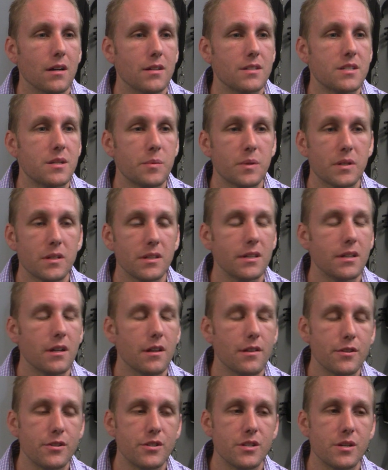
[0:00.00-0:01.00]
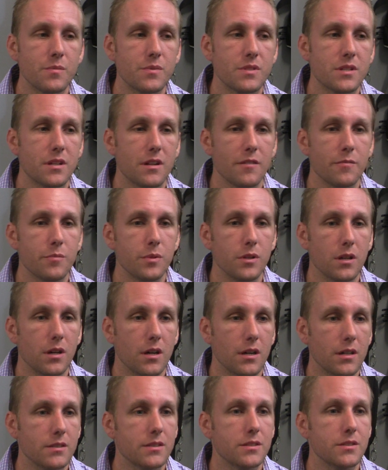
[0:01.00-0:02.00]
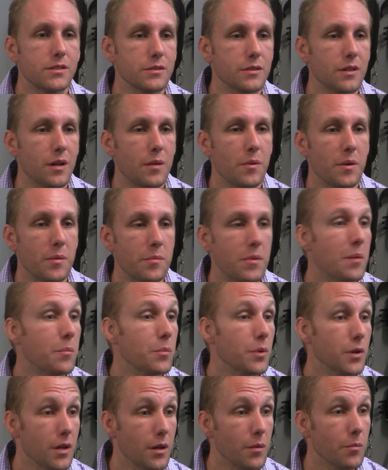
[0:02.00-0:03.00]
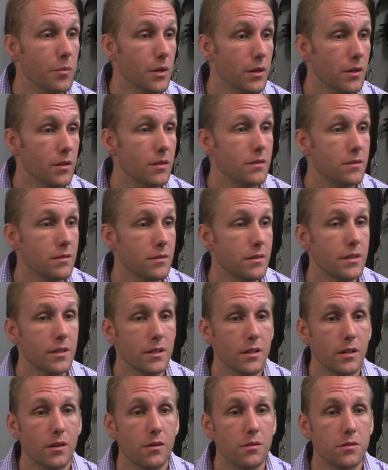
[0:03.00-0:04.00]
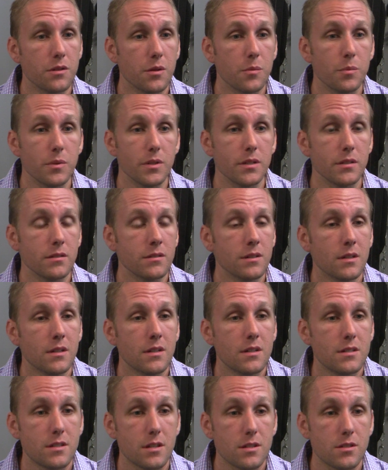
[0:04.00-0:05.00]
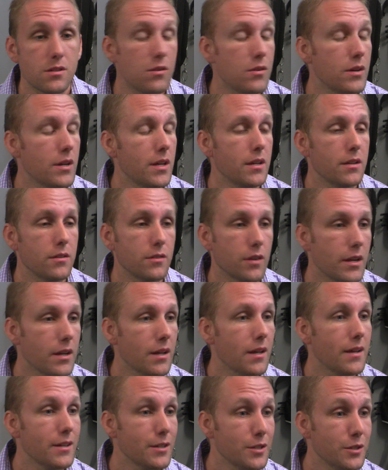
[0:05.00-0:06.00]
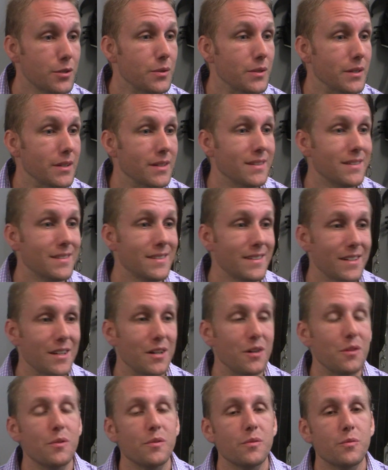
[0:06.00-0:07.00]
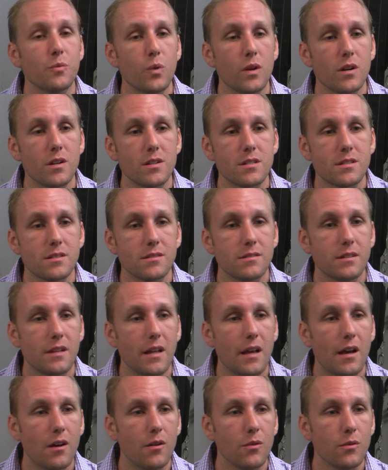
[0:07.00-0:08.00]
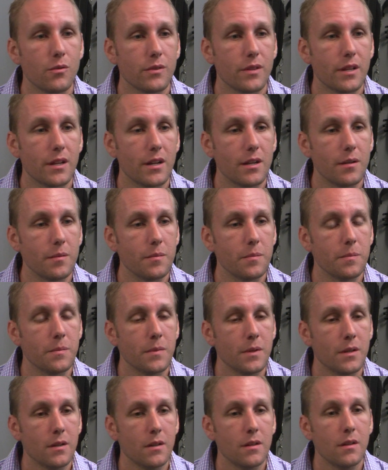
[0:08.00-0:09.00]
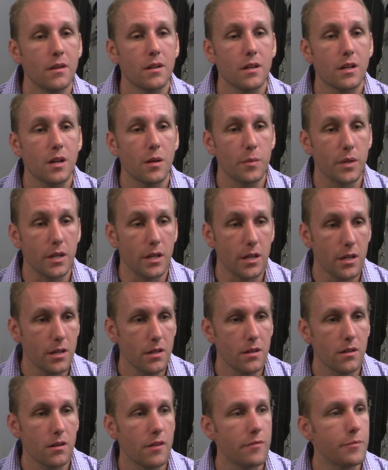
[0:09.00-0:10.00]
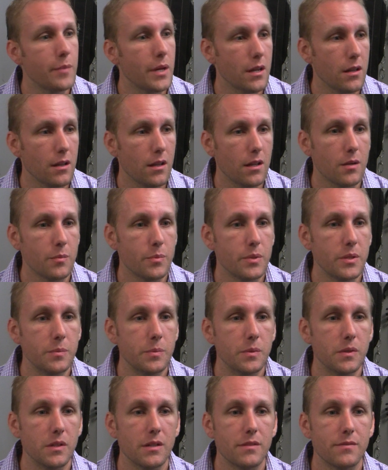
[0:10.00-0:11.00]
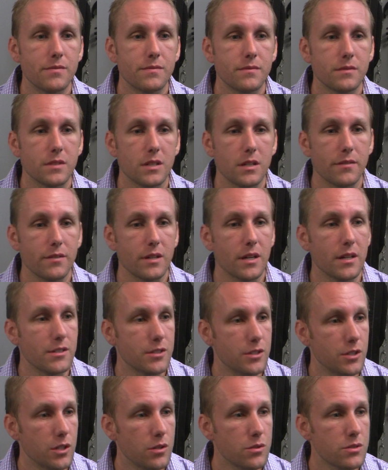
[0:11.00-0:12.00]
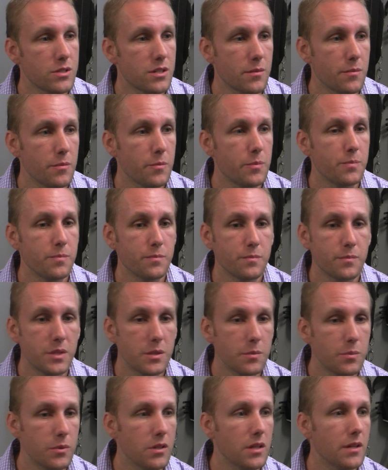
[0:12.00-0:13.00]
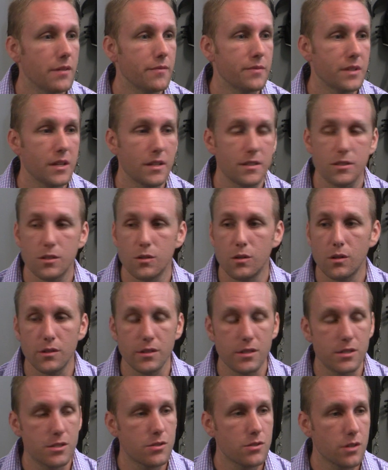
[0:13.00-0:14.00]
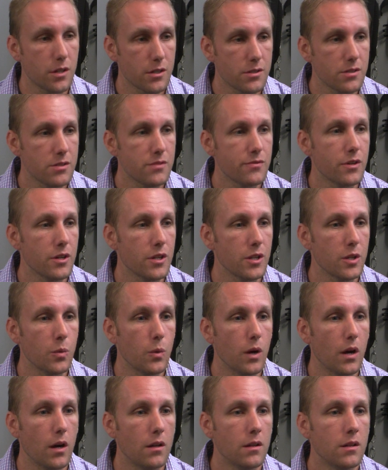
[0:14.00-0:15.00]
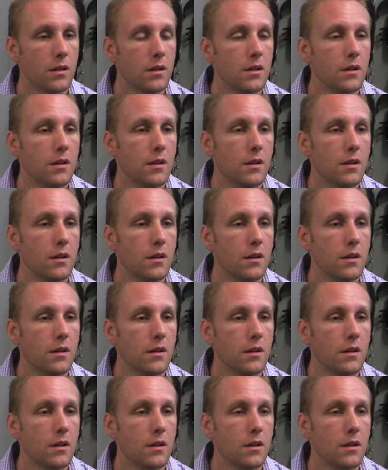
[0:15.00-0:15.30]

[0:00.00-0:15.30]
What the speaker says: Typically at other gyms that I belong to, I'm a member number. Nobody says, "Oh, hey, Greg, how you doing?" And whereas now that I'm coming here, I've met a lot of people. I've got to know some people. I've got to know all the instructors fairly well.